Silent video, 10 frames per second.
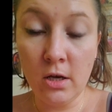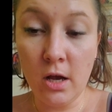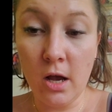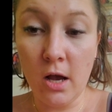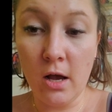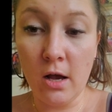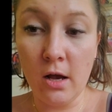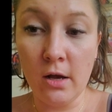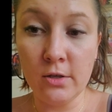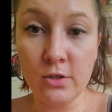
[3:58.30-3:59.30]

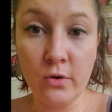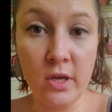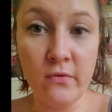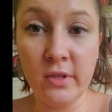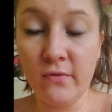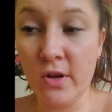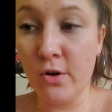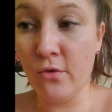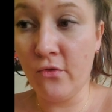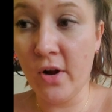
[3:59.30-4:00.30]
So even if they're
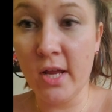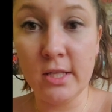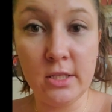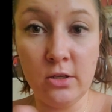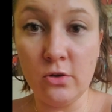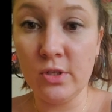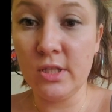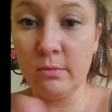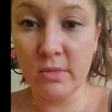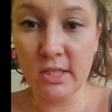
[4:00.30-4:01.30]
your friends,
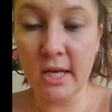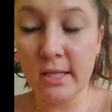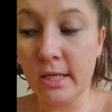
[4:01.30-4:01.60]
still maintain their